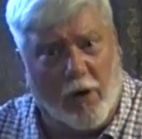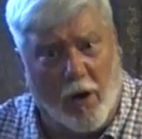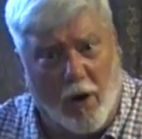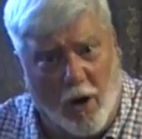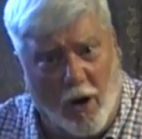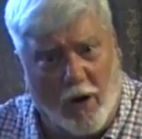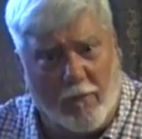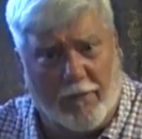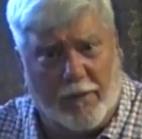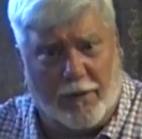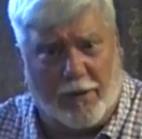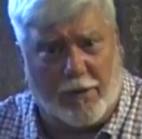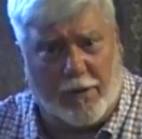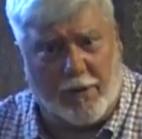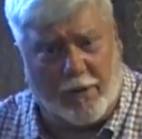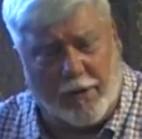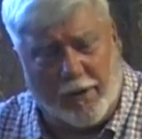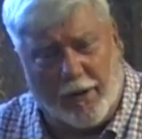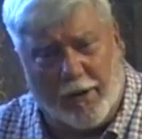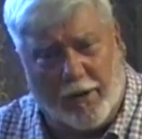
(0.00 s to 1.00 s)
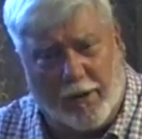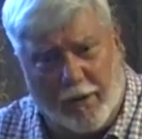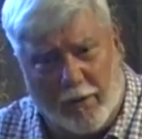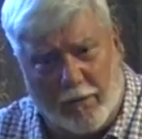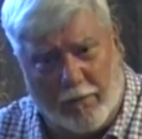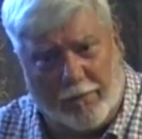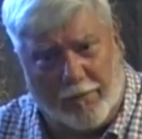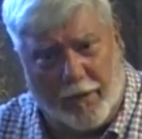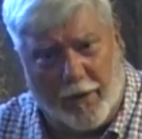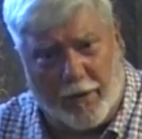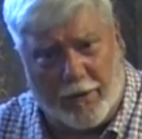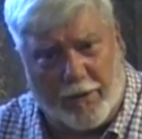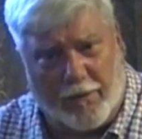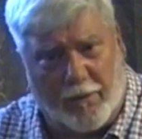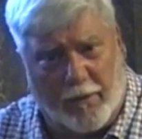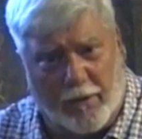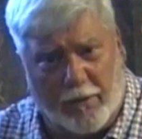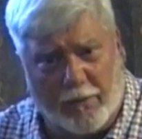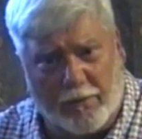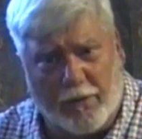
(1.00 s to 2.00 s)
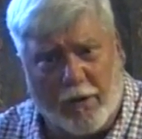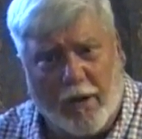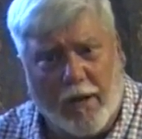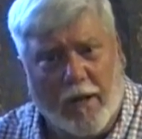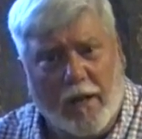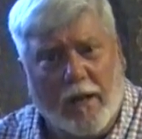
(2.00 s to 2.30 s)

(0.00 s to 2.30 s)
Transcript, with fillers: to harvest uh, on first fruits.